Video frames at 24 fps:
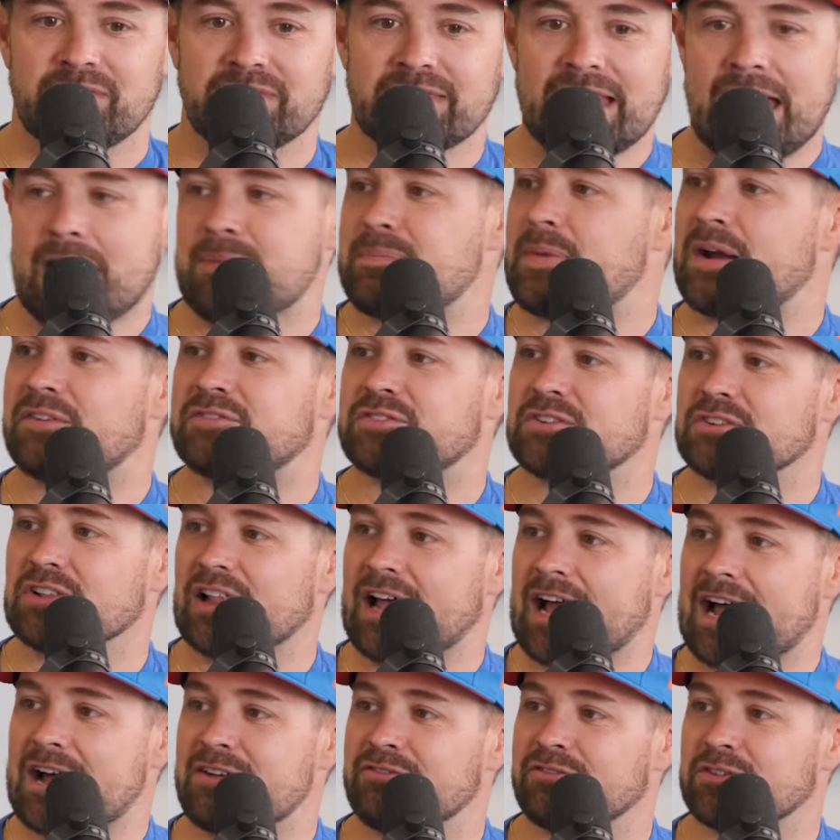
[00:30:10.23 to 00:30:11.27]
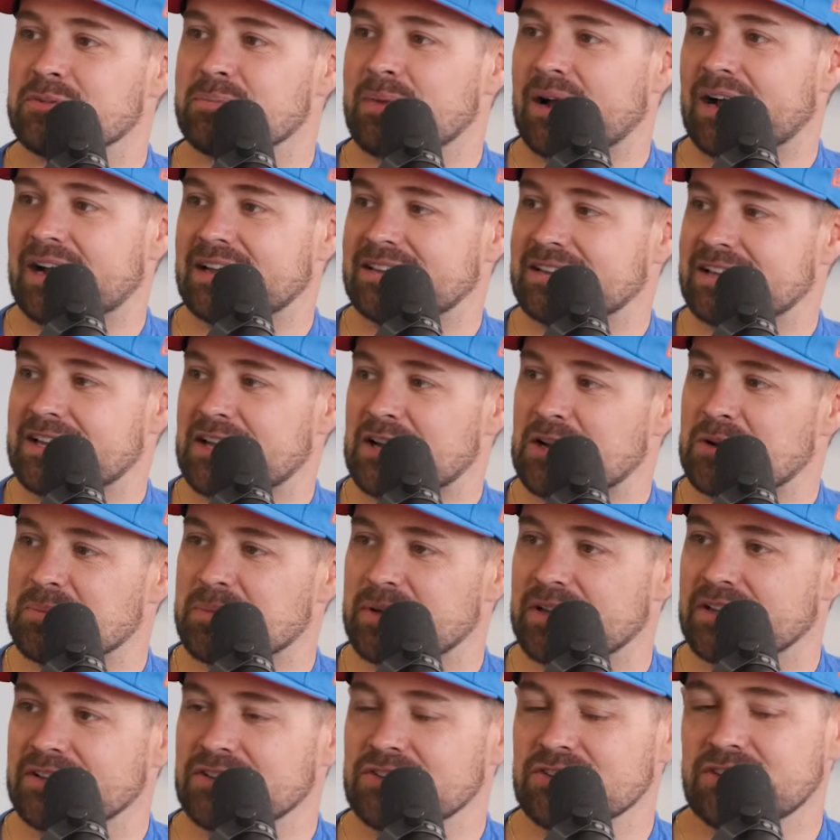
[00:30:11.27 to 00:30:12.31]
Lap after lap from behind the
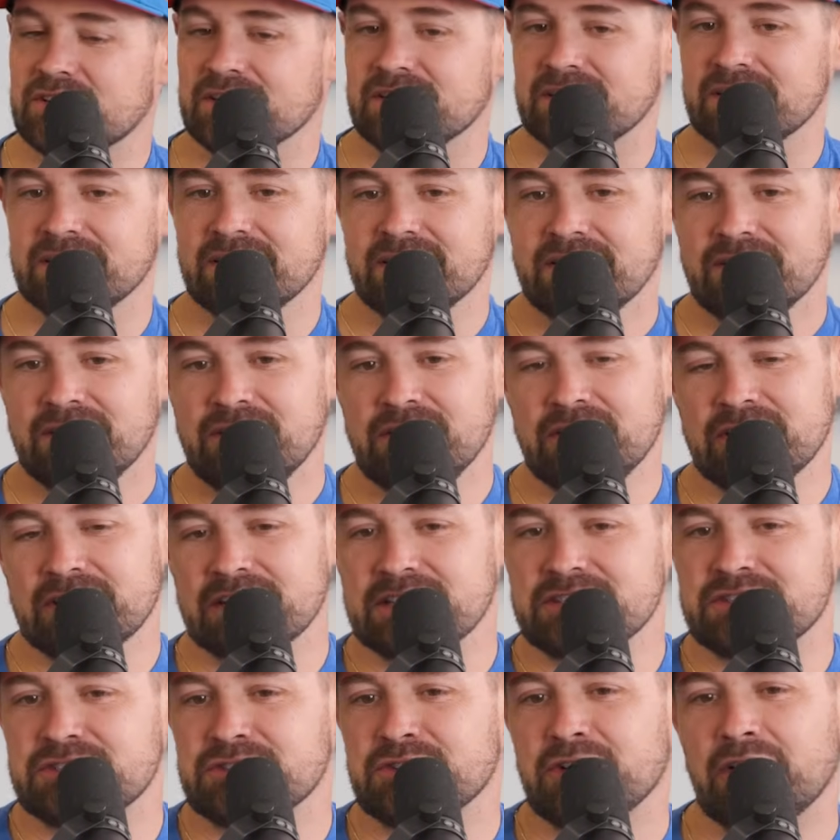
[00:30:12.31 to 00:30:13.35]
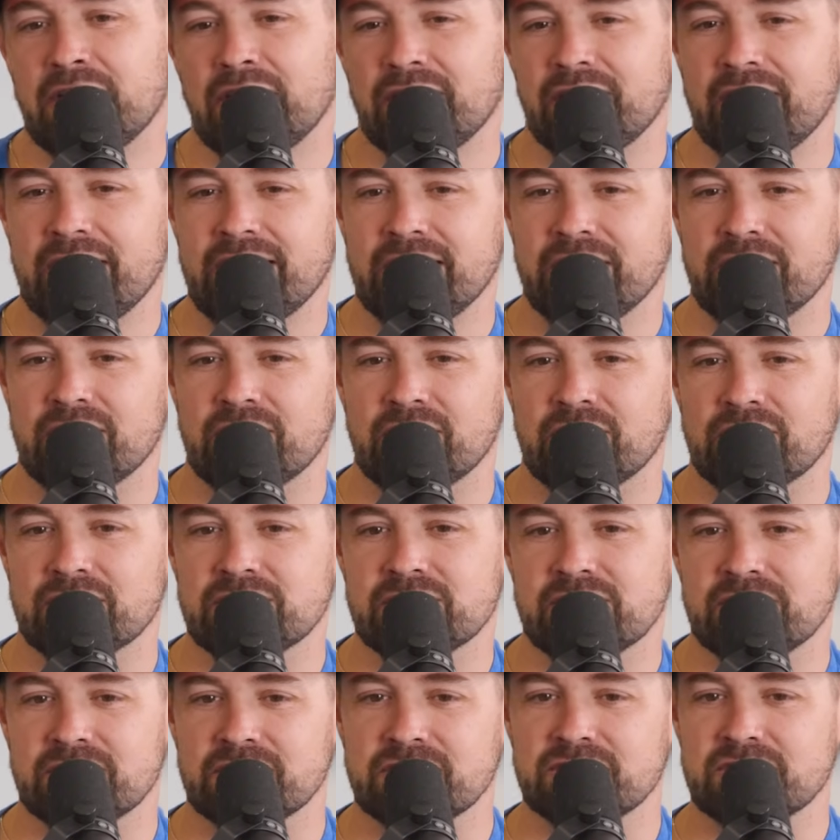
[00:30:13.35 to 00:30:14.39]
helmet. You can listen to our
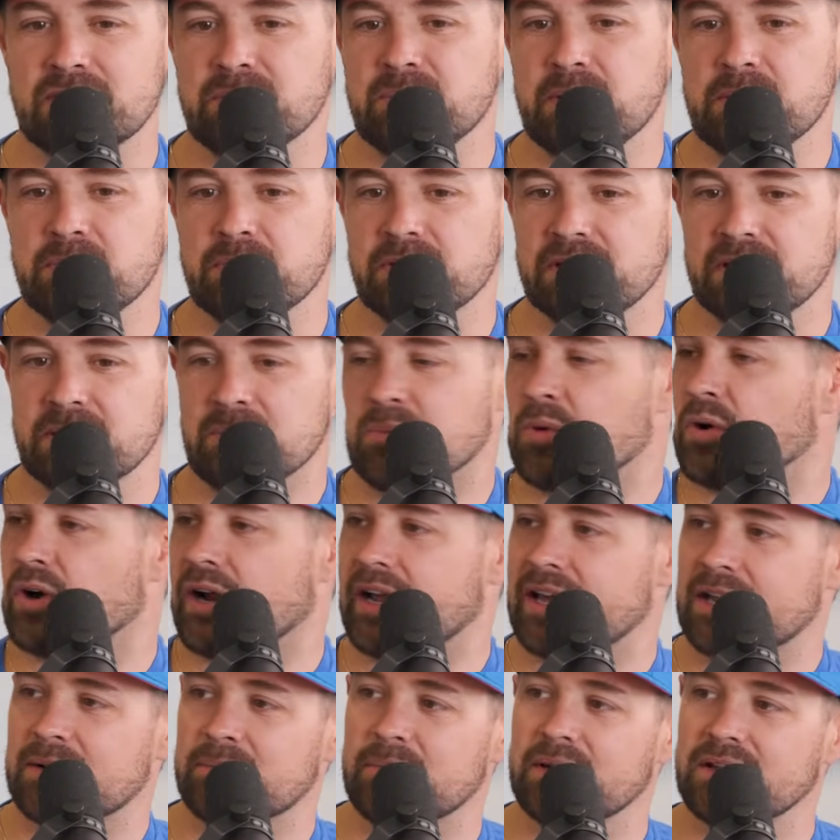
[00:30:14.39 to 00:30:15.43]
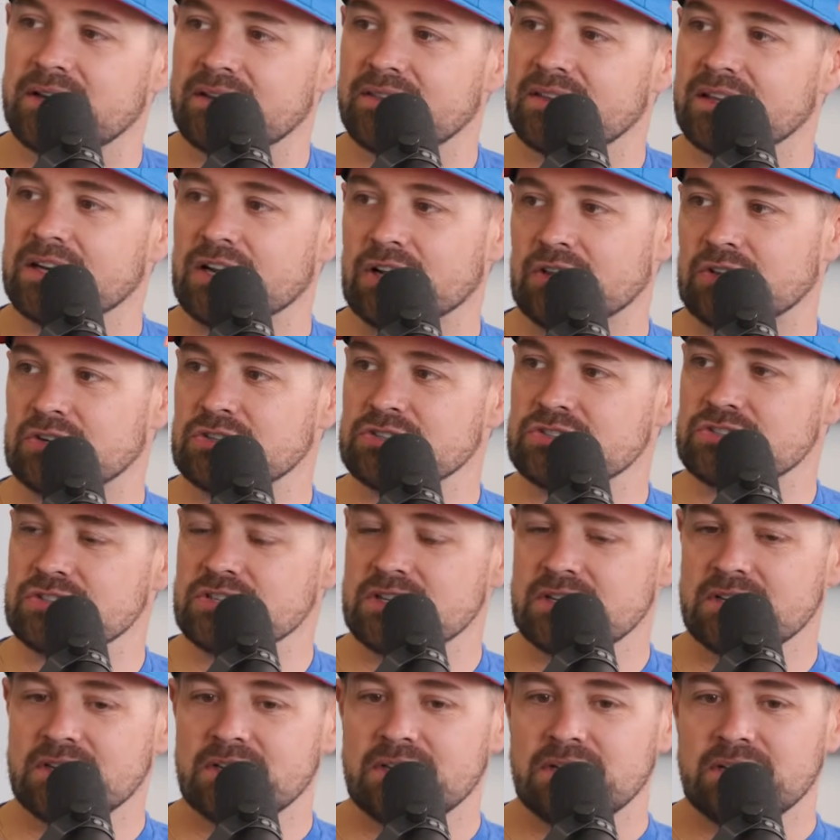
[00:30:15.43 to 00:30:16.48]
radios, and there's some people that get more animated than others.
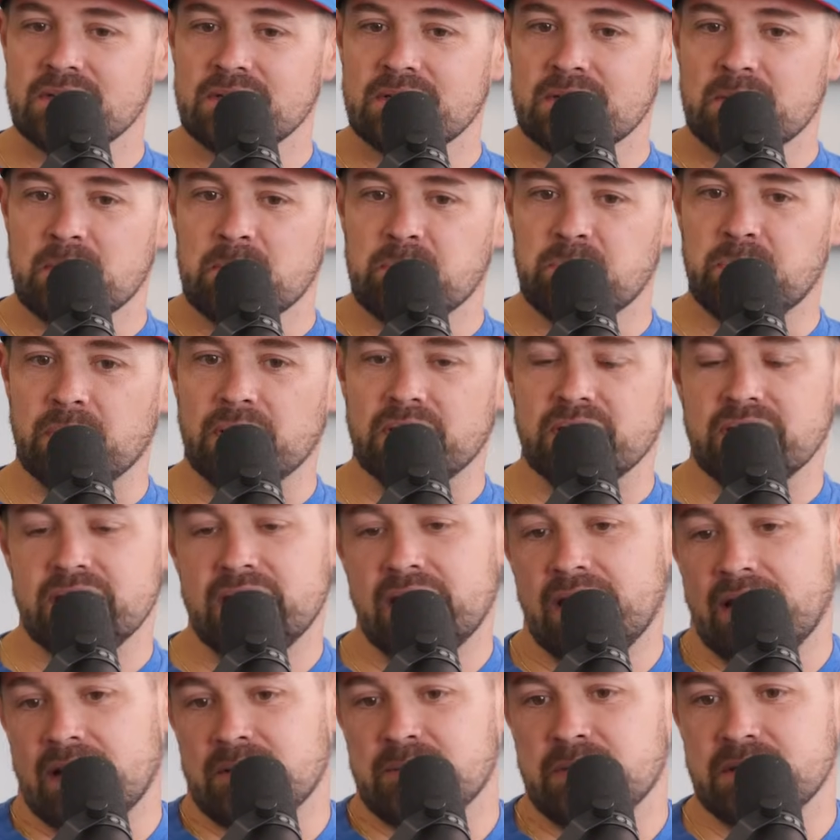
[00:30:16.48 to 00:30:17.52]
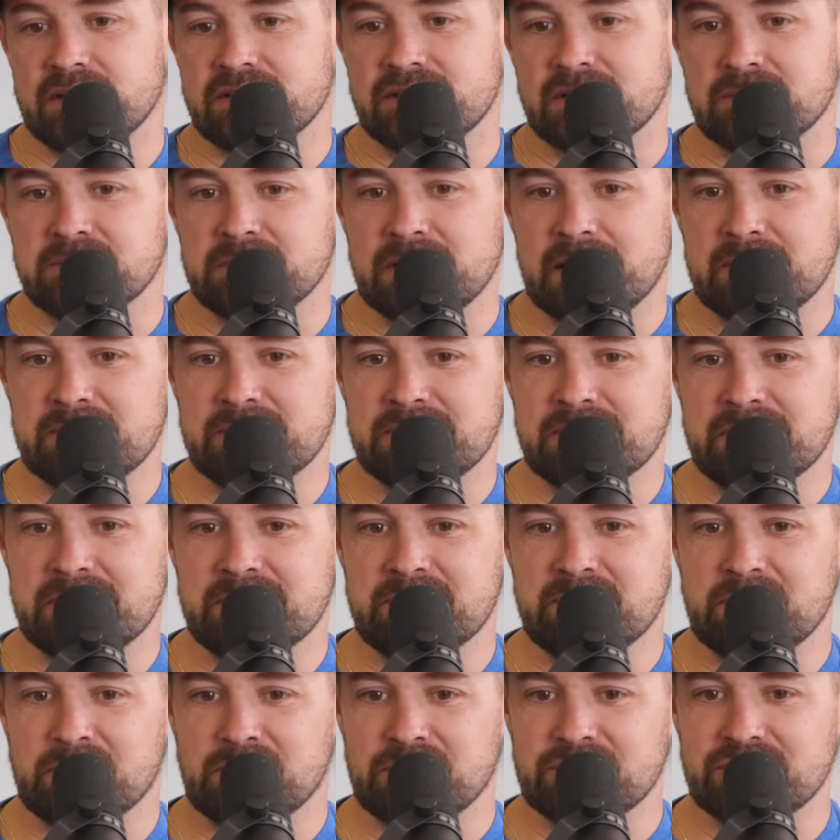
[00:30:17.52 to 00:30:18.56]
But yeah, I mean, sometimes
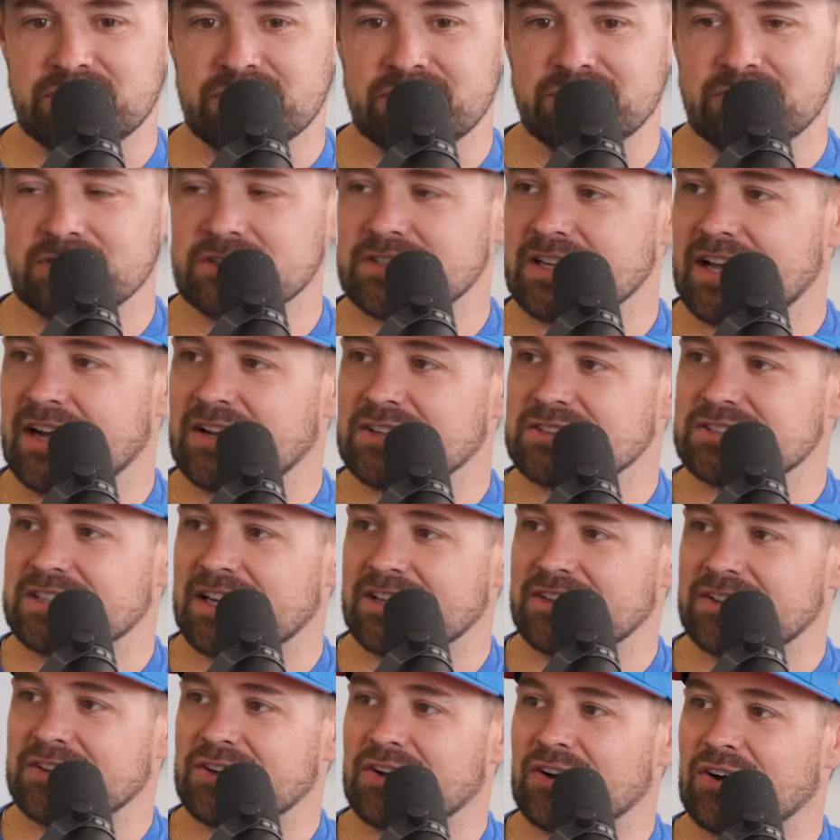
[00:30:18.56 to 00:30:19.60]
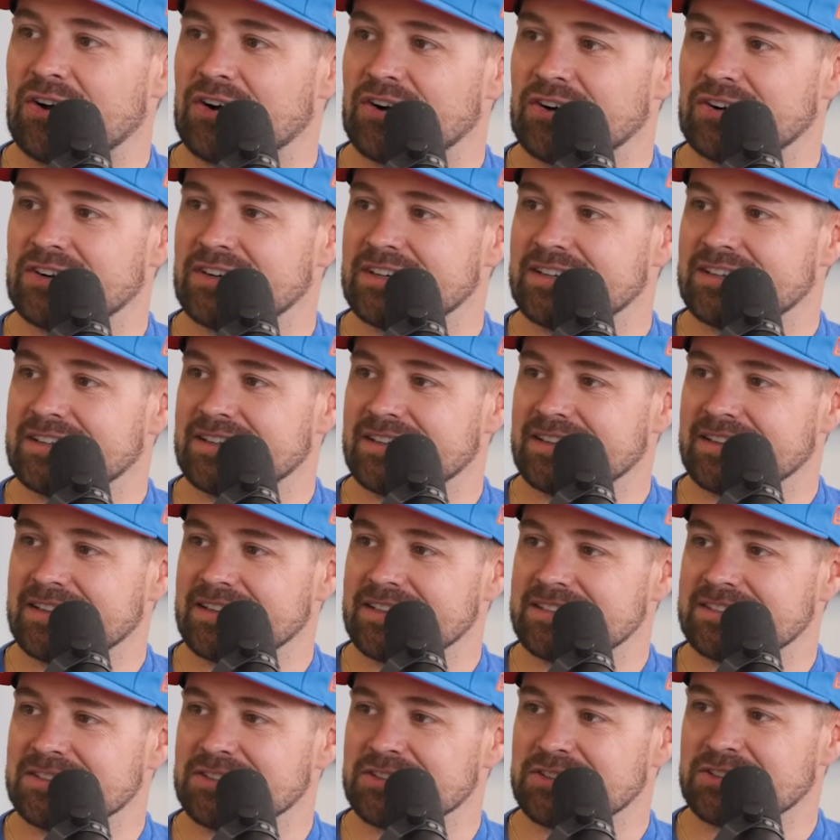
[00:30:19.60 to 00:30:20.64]
it bulls over to outside the car and
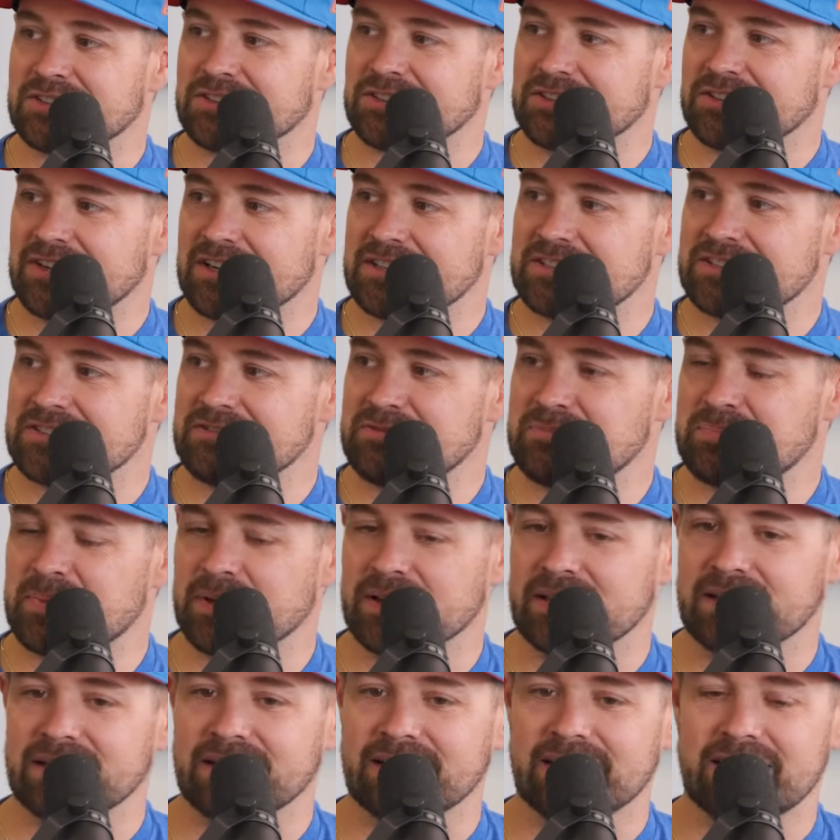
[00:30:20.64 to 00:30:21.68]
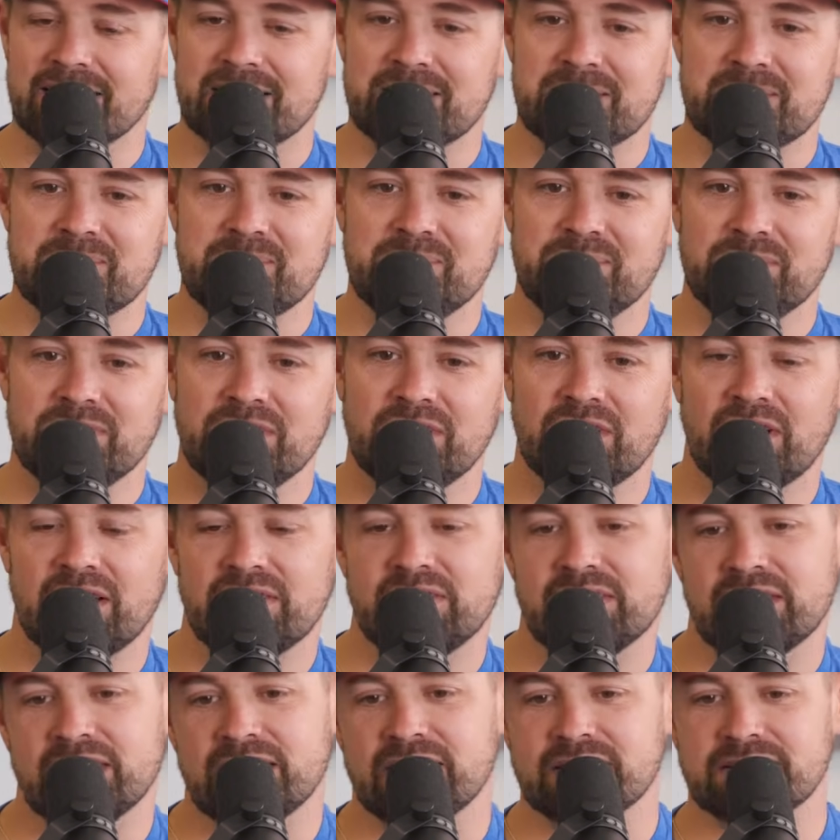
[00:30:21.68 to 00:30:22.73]
gets a little aggressive. But
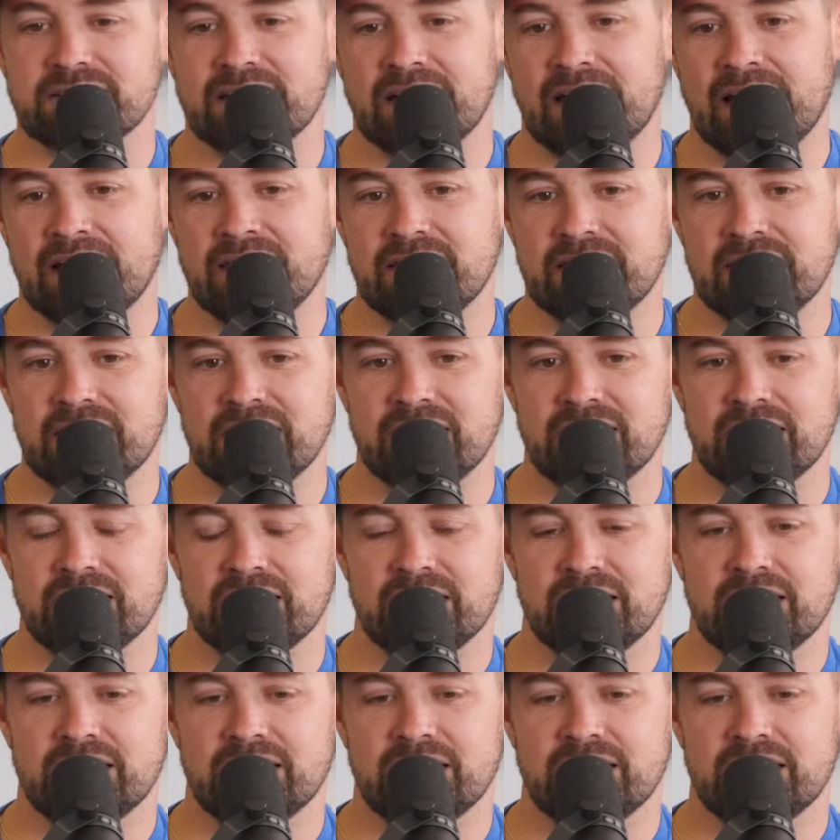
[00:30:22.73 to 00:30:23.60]
like I said, I think,